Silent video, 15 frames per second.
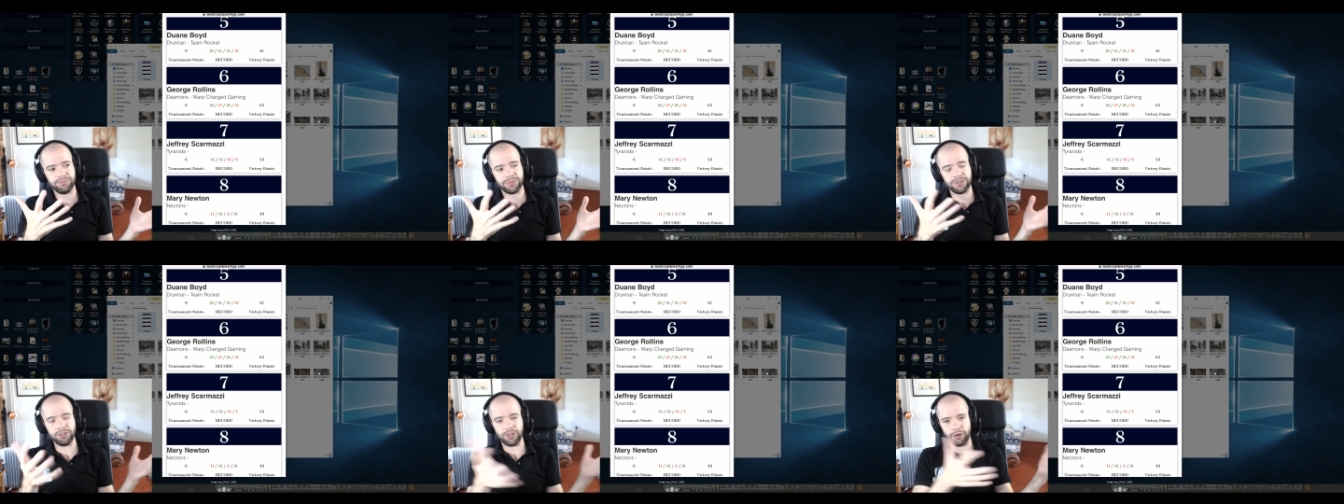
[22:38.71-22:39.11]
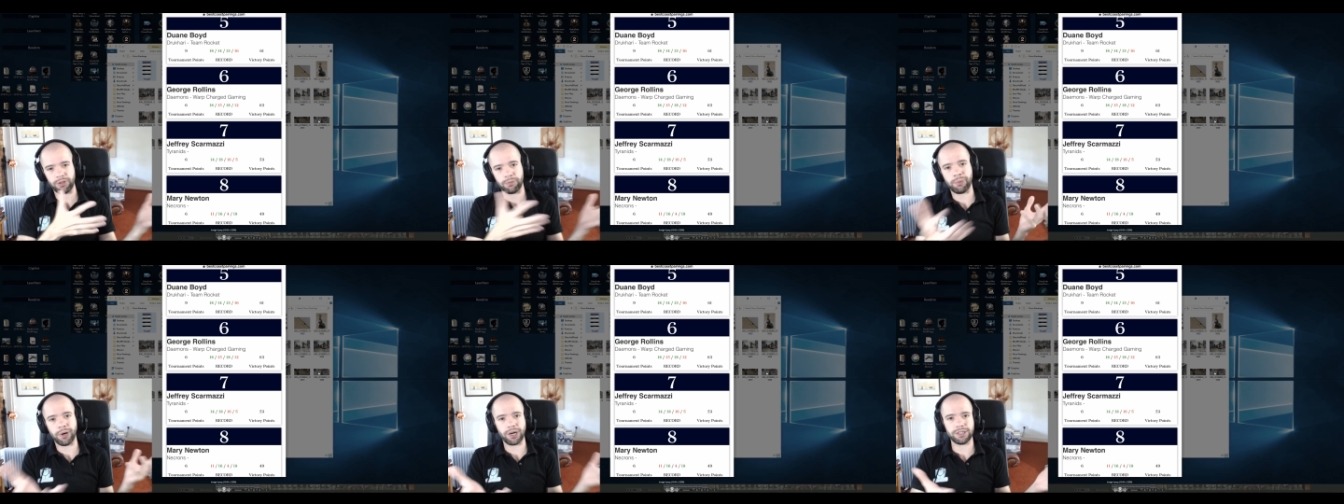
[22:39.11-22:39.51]
you know,
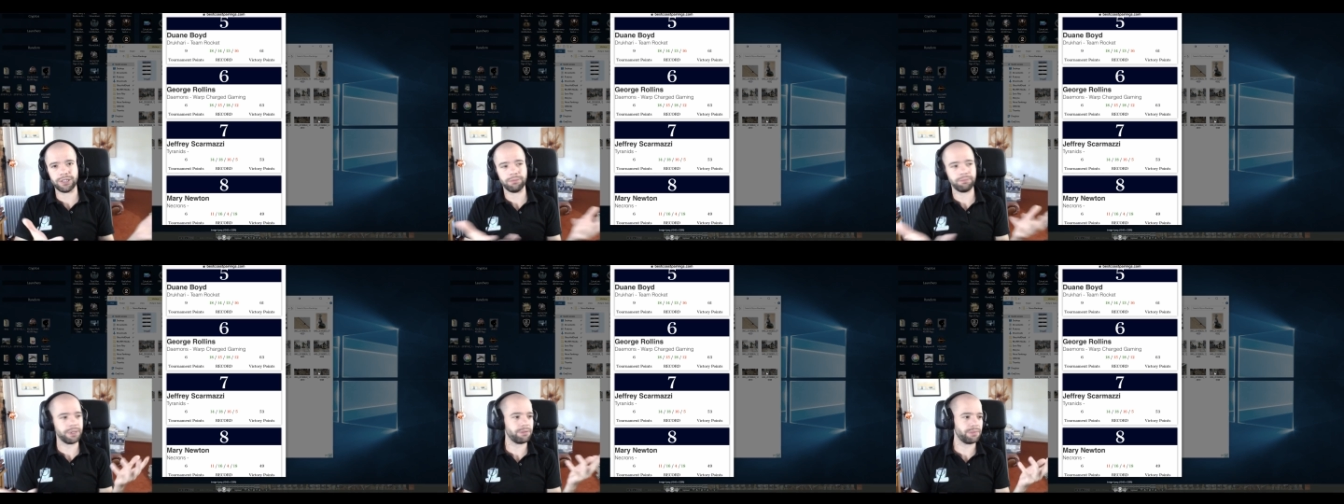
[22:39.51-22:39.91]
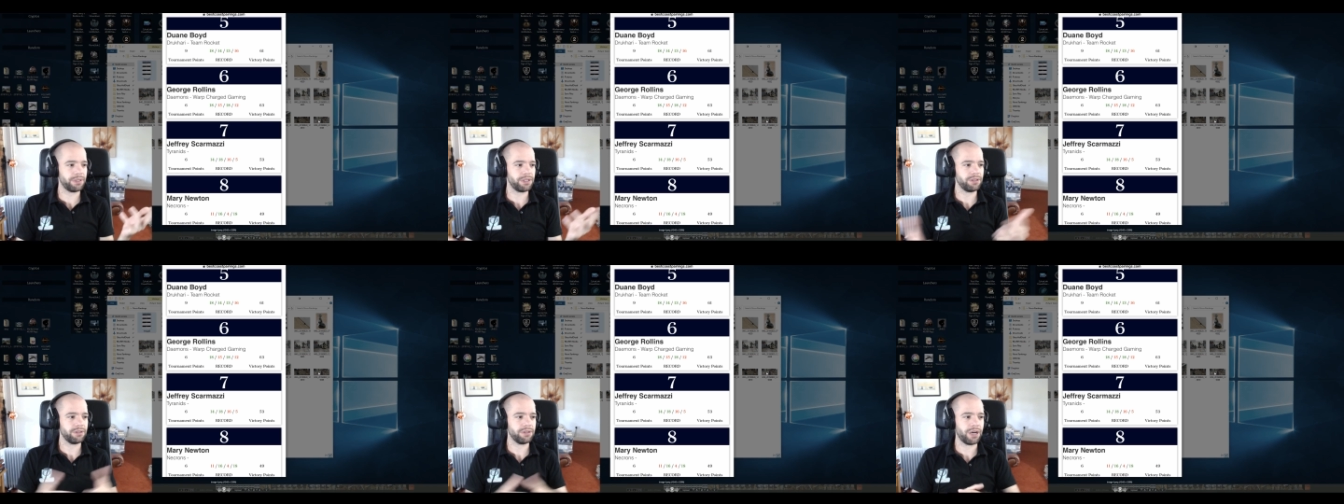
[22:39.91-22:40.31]
the pilot beat
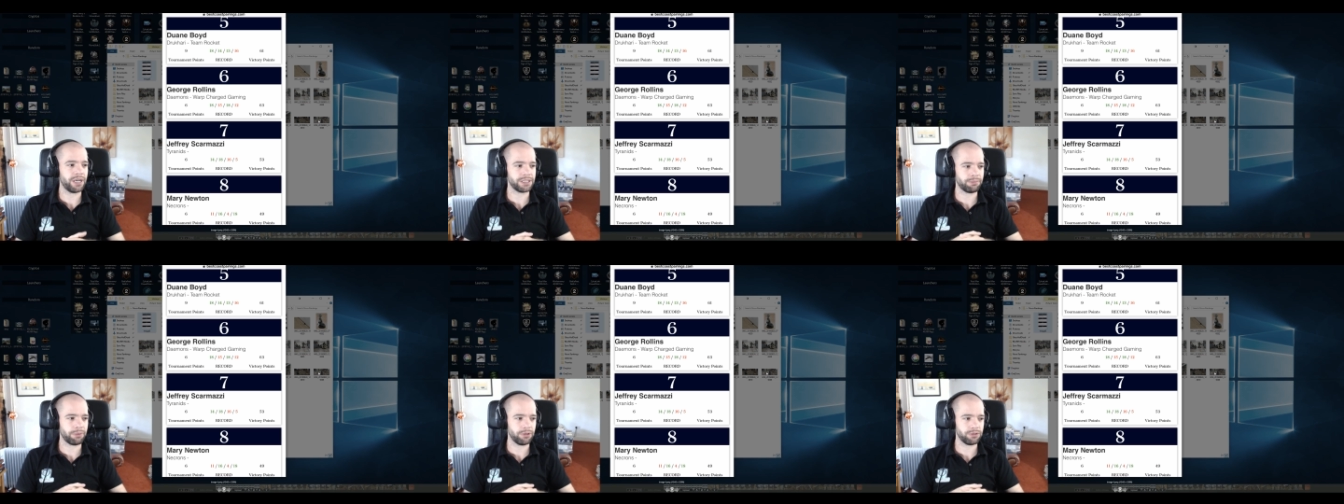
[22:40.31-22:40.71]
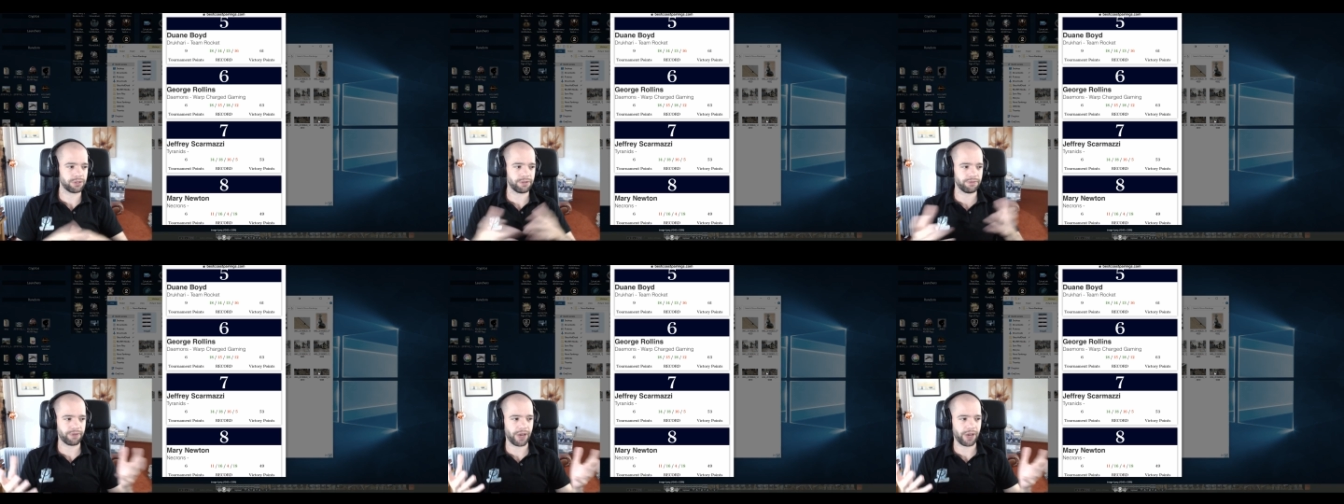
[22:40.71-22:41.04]
me as opposed to the